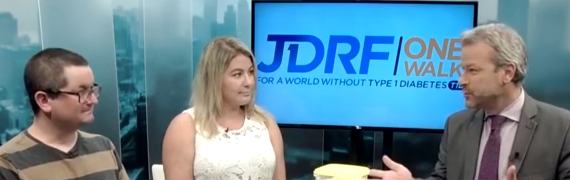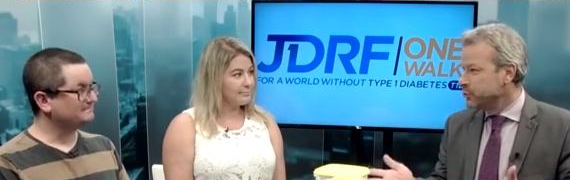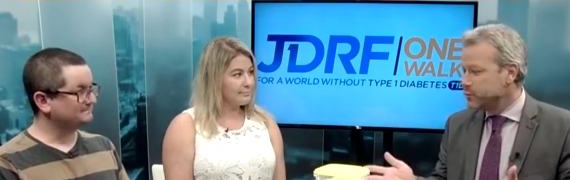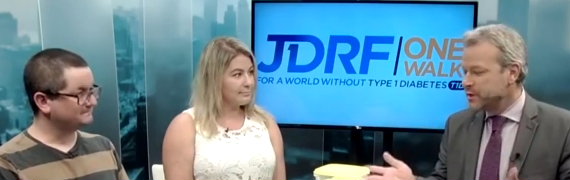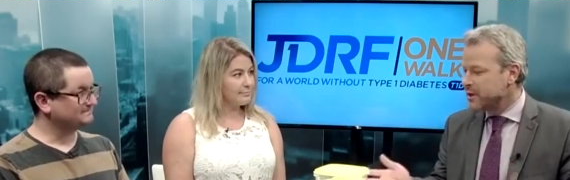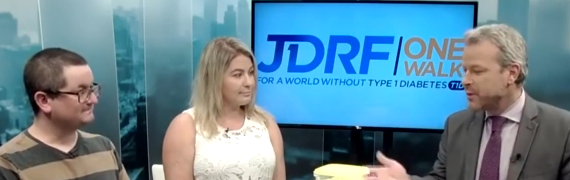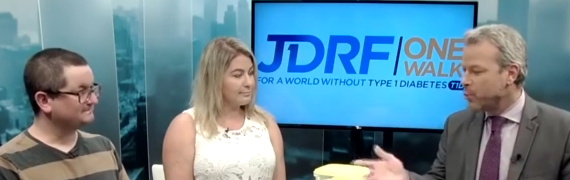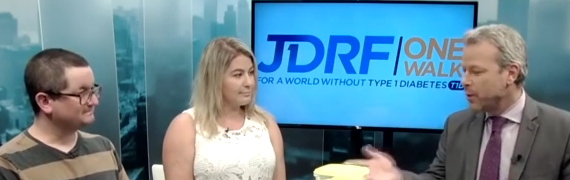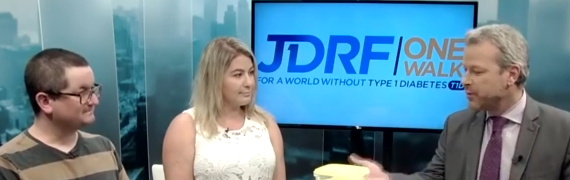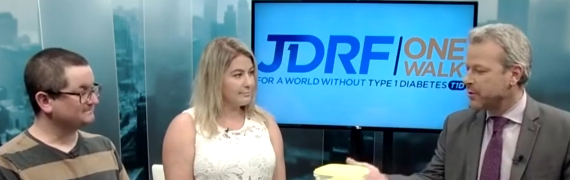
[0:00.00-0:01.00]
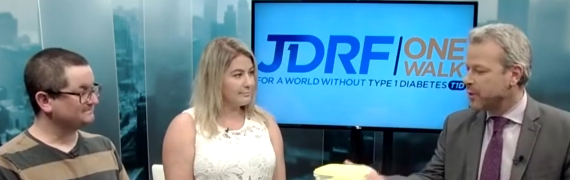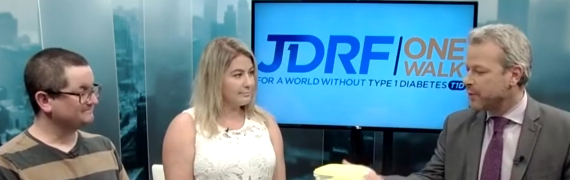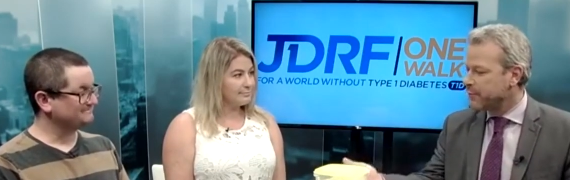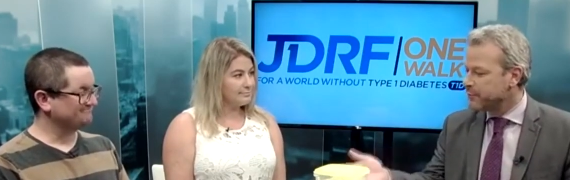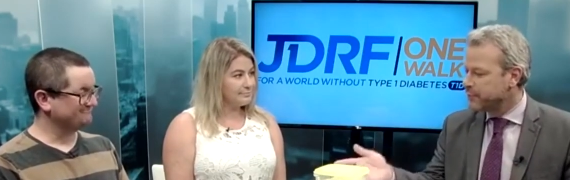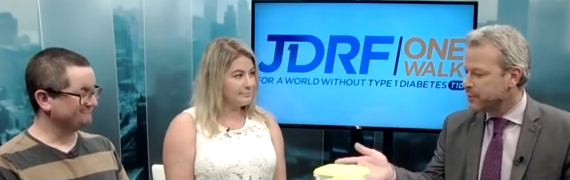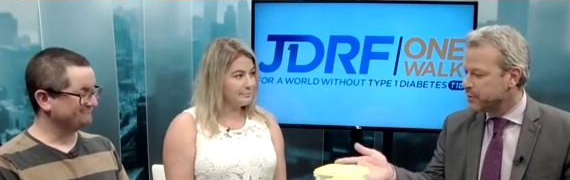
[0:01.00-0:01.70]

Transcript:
Speaker 1: Who's getting wealthy off of uh,